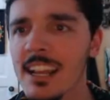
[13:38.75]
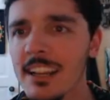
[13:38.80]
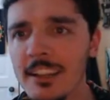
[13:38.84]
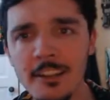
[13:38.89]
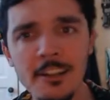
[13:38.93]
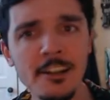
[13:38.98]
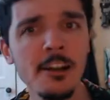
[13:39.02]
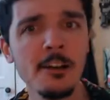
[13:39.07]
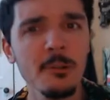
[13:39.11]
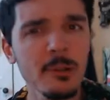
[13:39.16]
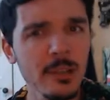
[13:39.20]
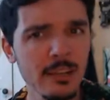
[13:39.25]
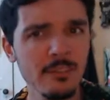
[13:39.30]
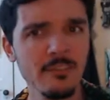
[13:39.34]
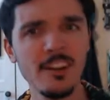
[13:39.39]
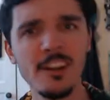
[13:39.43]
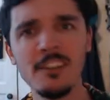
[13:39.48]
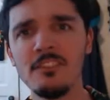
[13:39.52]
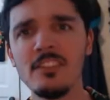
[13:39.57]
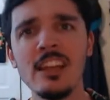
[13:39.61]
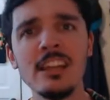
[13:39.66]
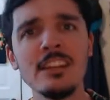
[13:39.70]
And even
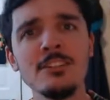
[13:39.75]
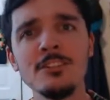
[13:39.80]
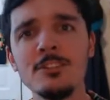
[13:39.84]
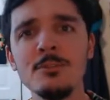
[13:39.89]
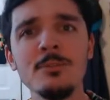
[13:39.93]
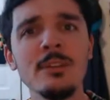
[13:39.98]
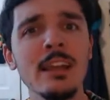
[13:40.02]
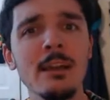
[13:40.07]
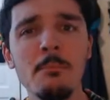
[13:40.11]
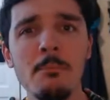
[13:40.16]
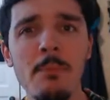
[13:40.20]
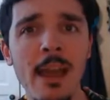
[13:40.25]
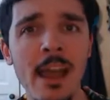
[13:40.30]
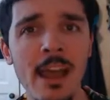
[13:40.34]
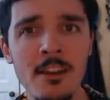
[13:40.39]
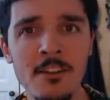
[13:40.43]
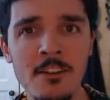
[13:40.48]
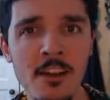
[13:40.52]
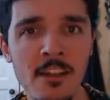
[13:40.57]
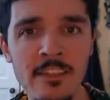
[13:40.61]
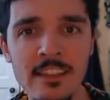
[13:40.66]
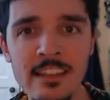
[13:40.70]
if they do get
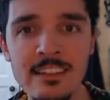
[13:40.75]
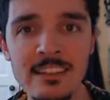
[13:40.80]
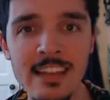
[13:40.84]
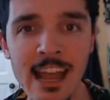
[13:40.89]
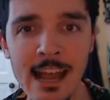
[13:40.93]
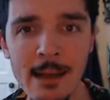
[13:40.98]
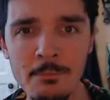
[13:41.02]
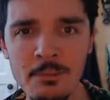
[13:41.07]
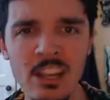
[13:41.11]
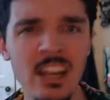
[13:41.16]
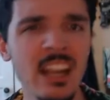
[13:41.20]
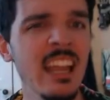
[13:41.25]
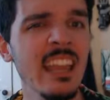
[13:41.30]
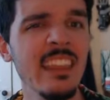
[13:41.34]
banned on these apps,